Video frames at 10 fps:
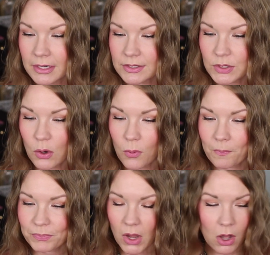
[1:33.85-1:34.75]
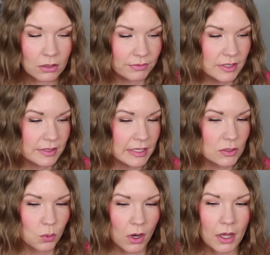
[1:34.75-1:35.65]
So all of these
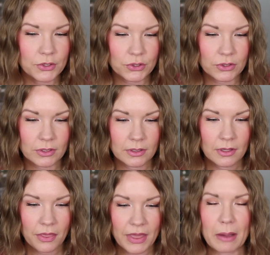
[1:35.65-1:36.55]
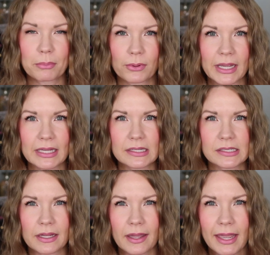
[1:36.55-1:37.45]
things were under that
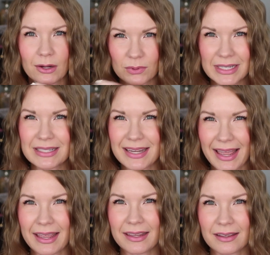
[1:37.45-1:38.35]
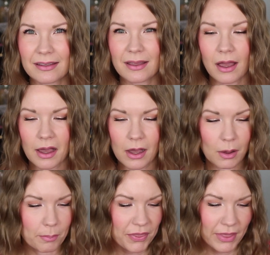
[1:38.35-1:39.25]
brand Erinde,
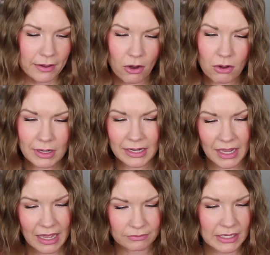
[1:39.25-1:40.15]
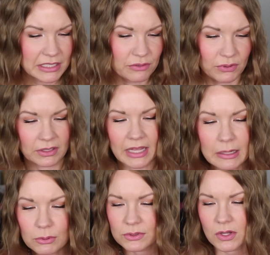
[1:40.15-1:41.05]
um, but they all kind of have like different
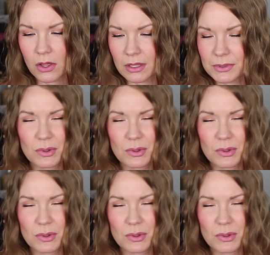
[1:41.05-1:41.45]
labels on them.